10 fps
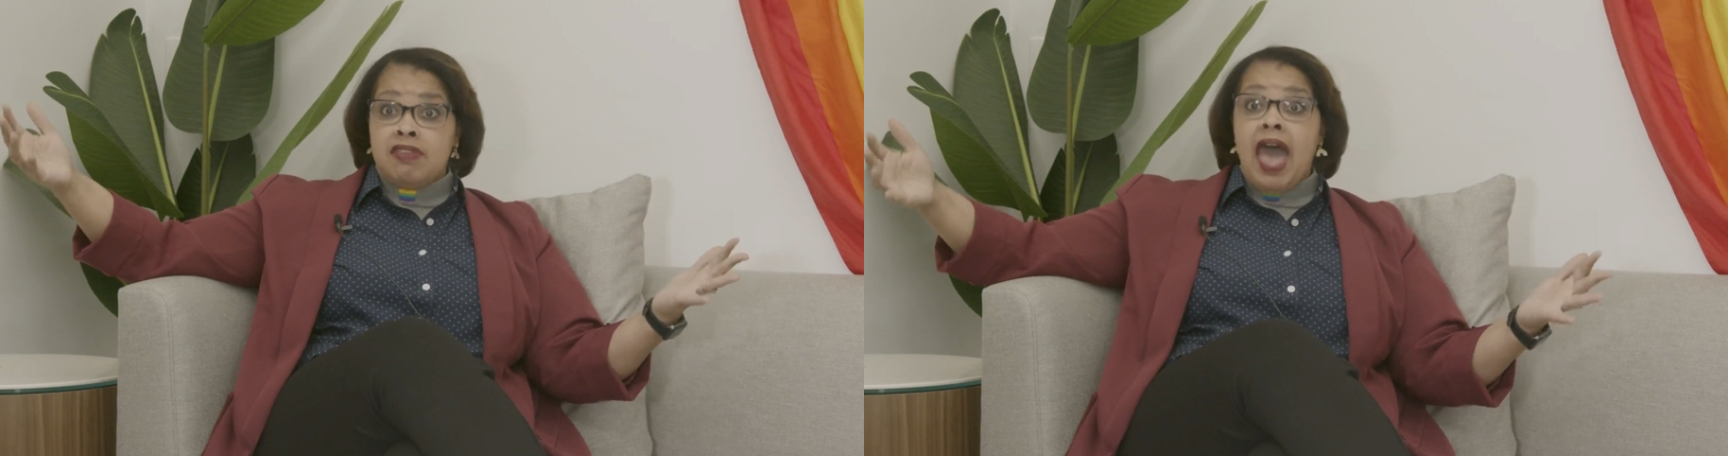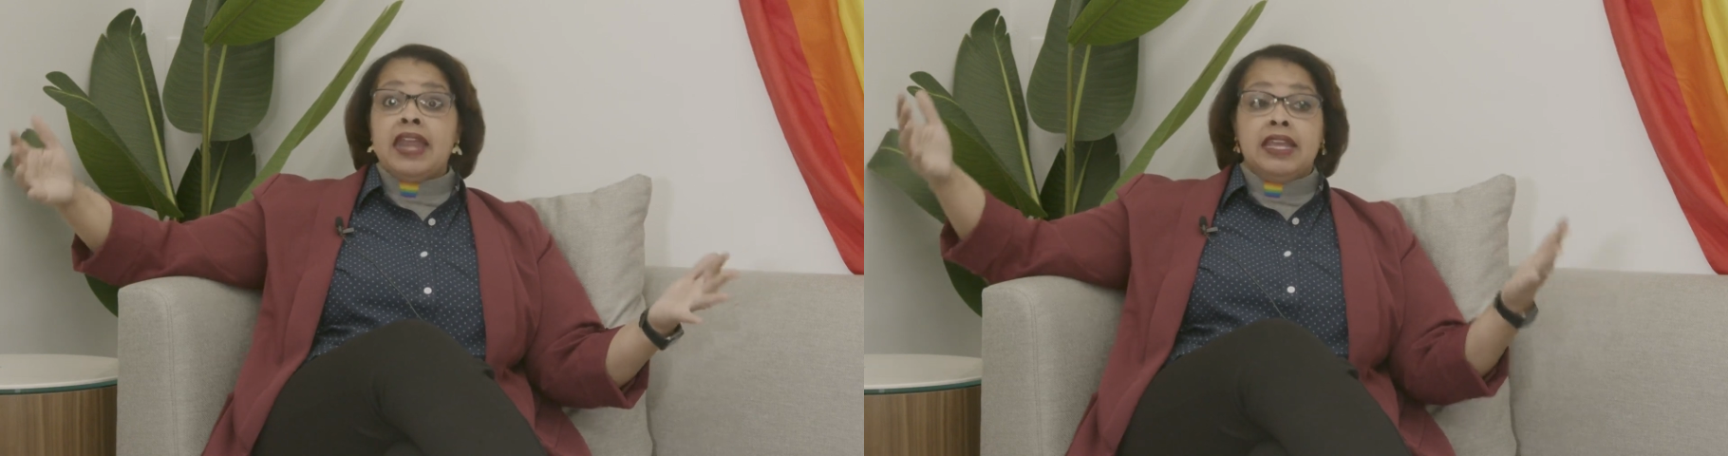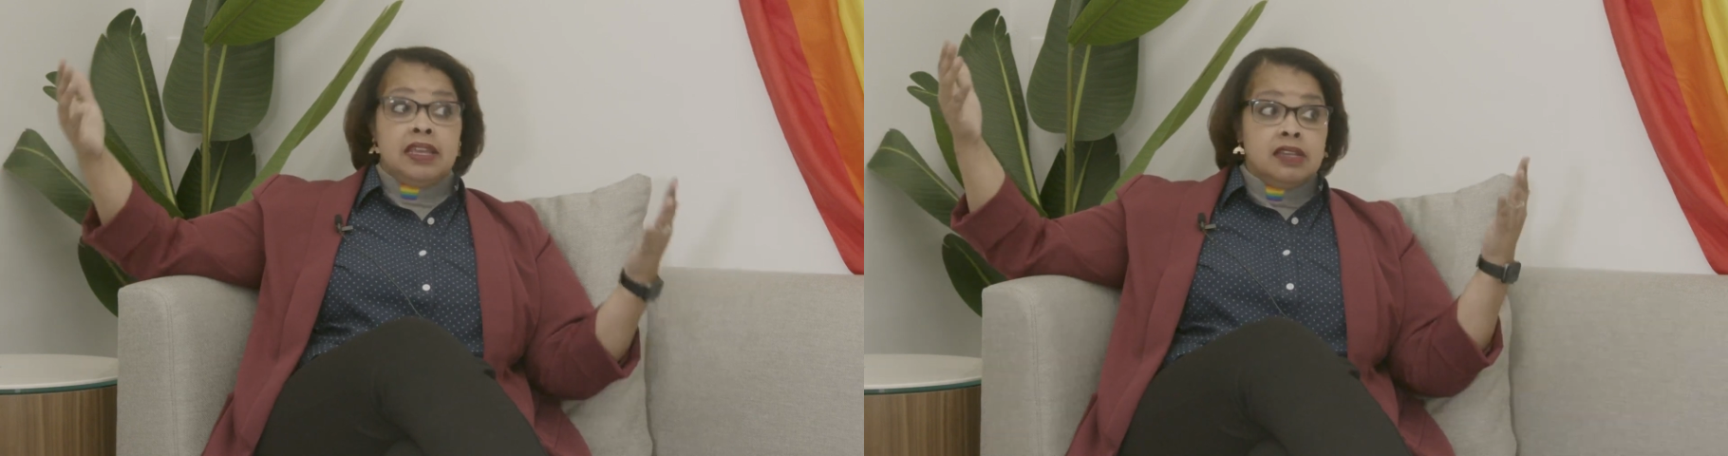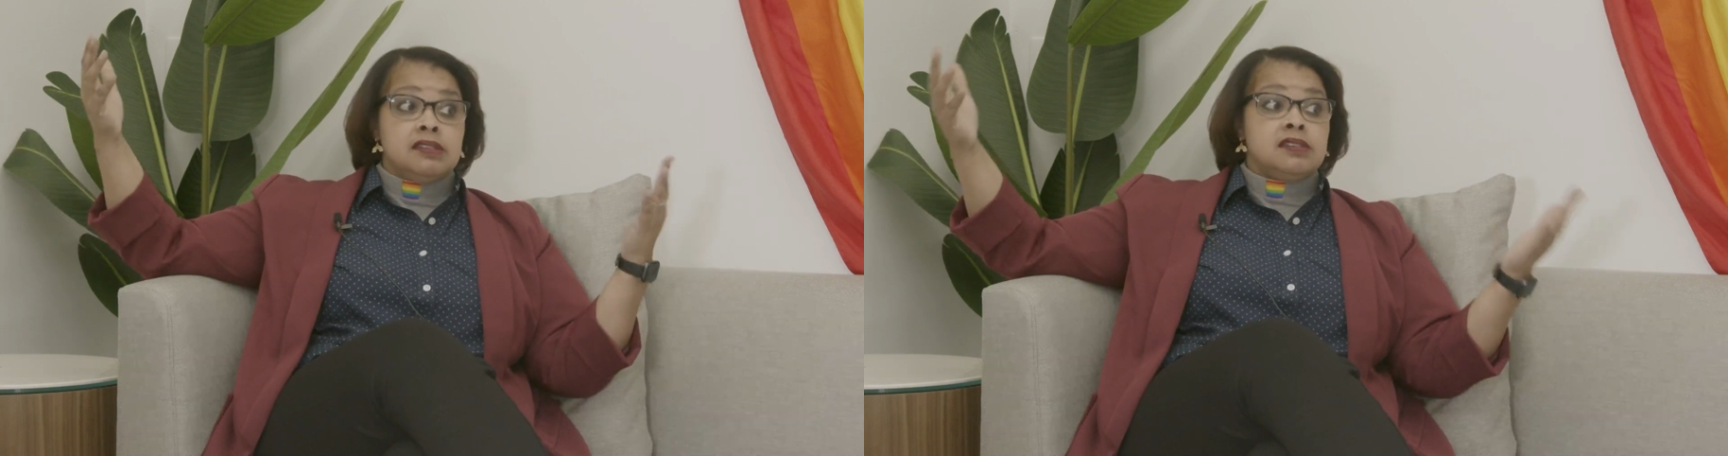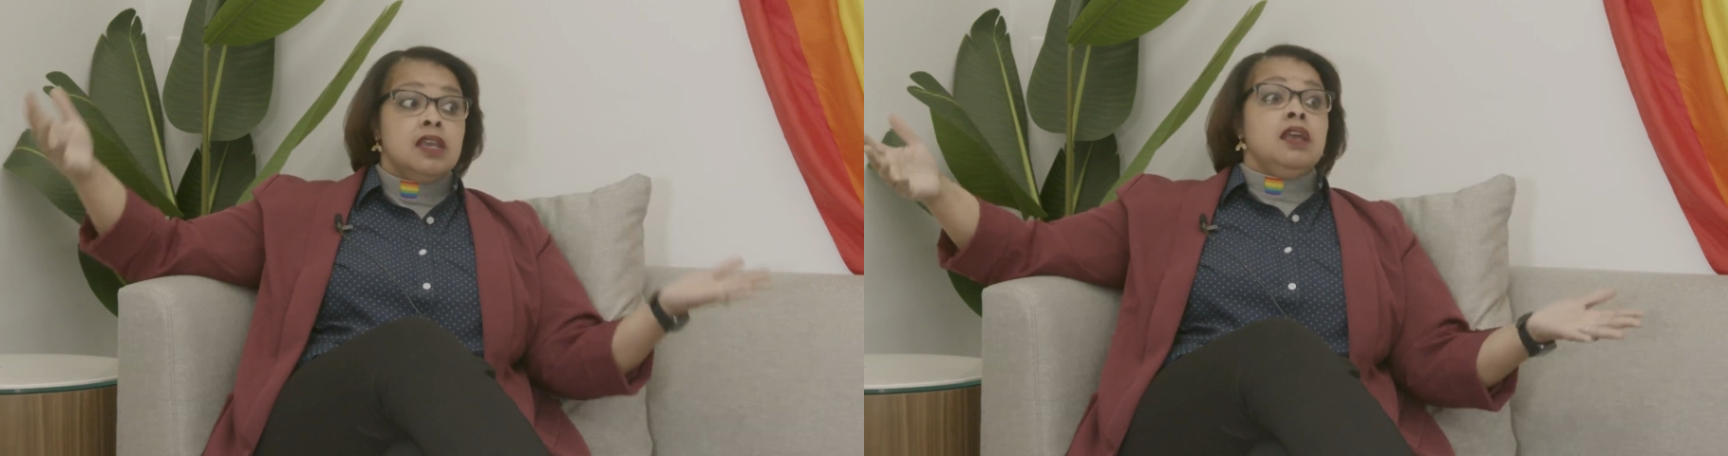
that is